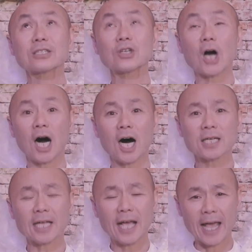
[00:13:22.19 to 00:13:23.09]

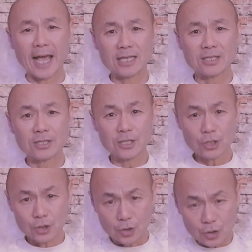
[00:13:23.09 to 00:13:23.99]
God and
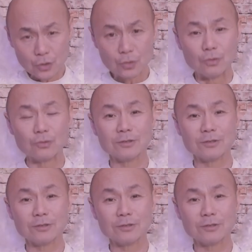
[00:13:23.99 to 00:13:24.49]
you.